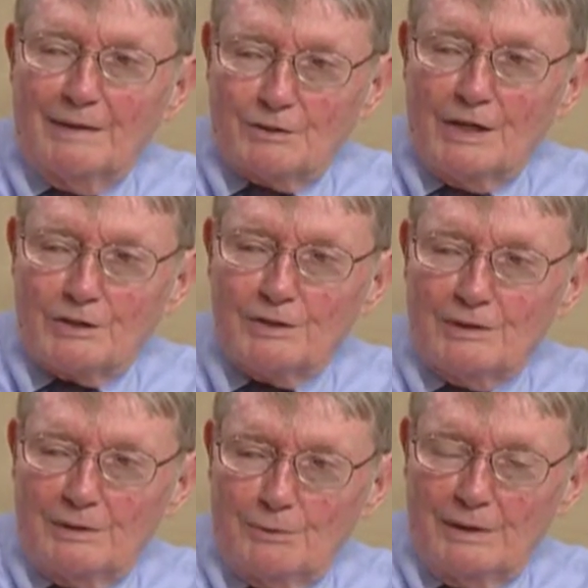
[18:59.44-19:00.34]
it's it's
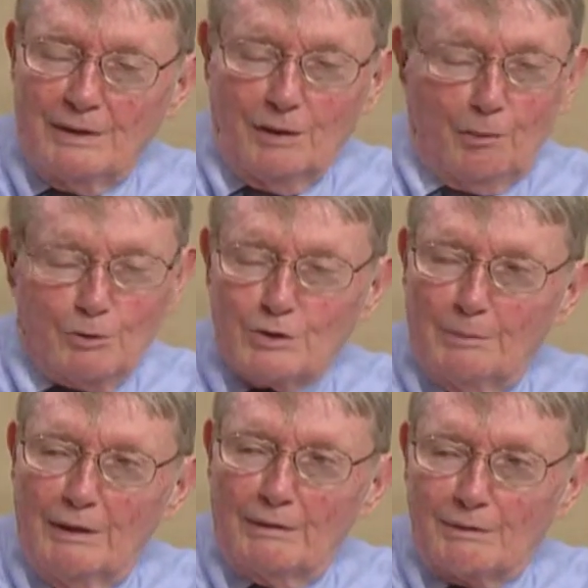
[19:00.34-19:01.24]
really almost a
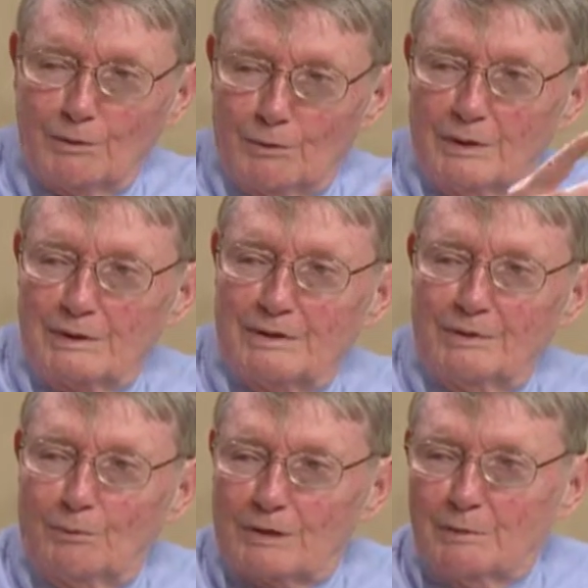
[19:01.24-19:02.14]
miracle of what
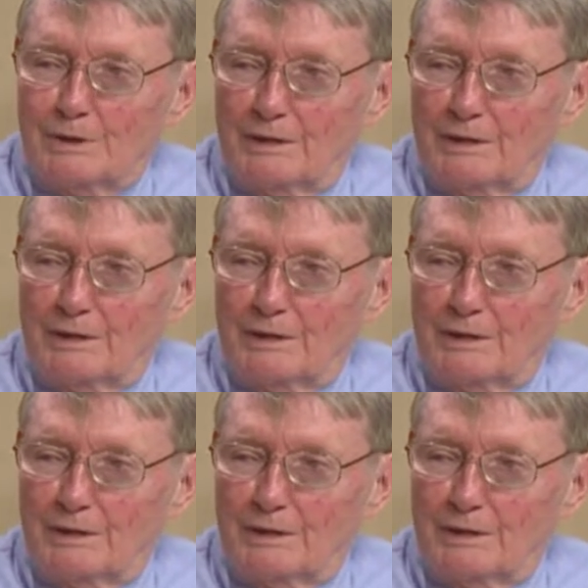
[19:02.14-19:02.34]
uh, what can be yeah.